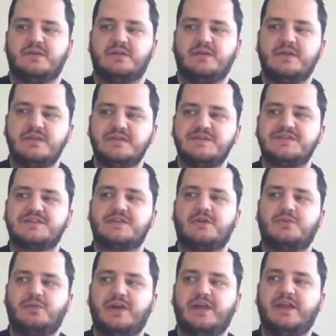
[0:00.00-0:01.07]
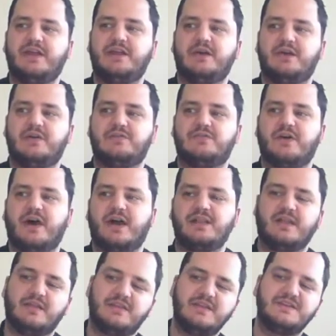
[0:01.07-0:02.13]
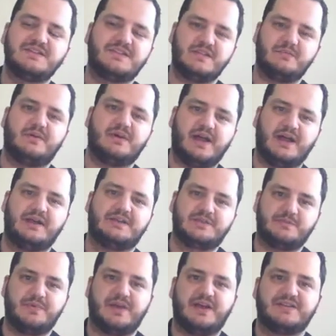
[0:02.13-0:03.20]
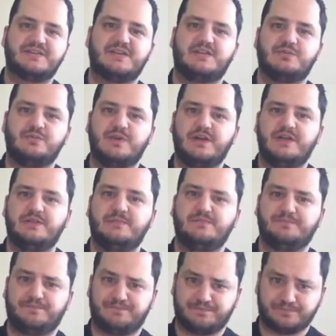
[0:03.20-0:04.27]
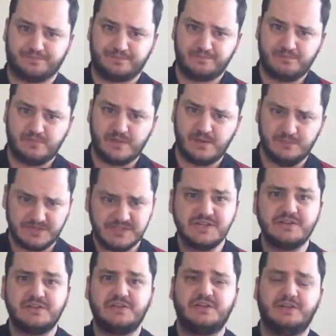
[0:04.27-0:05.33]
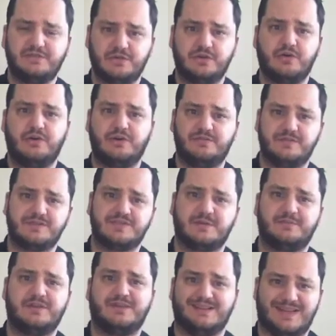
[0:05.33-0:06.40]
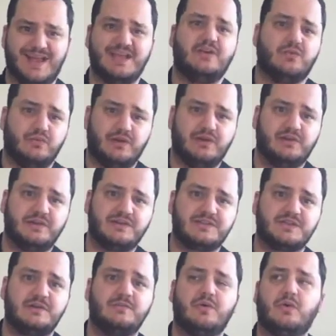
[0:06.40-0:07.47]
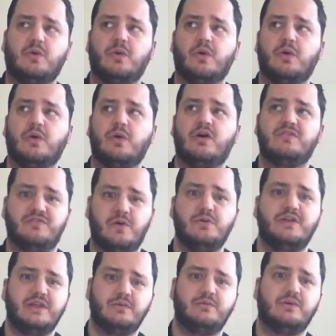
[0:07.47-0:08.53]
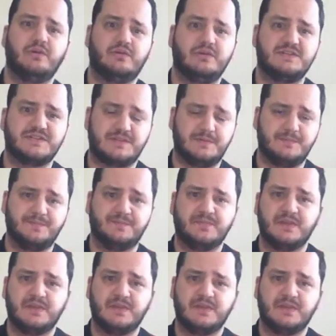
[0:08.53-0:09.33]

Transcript: is a way of, I think cinema at its best is when, particularly if you're going for something like realism or evoking realism,